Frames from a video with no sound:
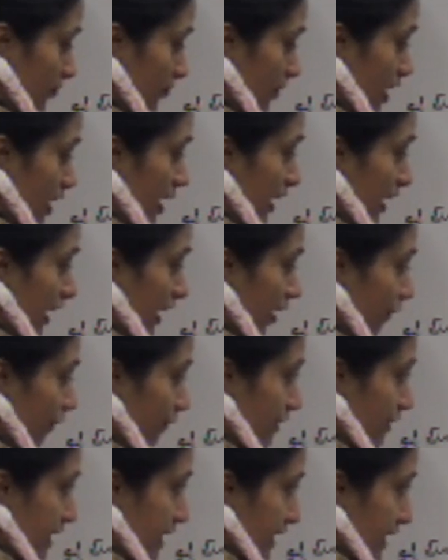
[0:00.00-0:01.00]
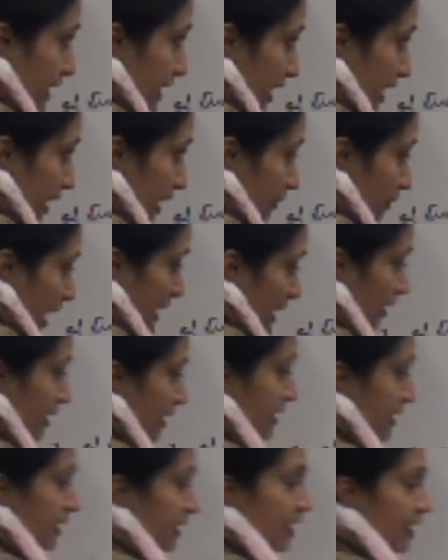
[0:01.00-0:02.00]
if C
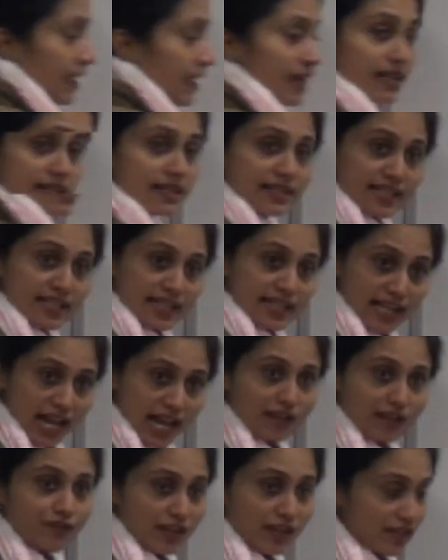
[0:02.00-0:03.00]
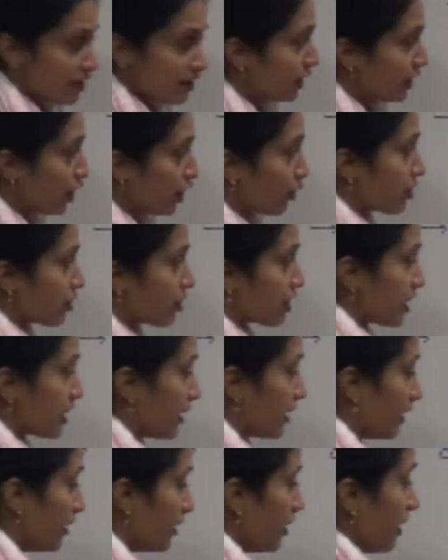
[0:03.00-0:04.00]
minus C alpha is reduced
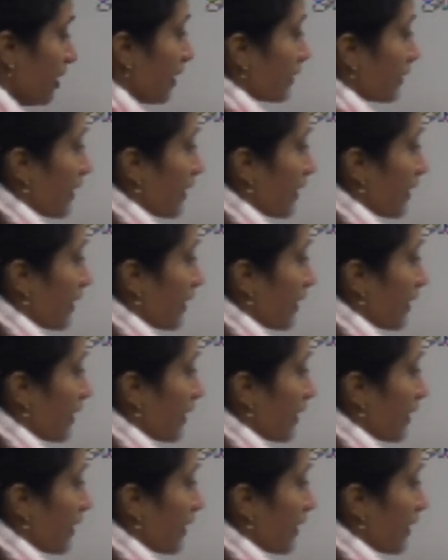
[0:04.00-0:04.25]
here, then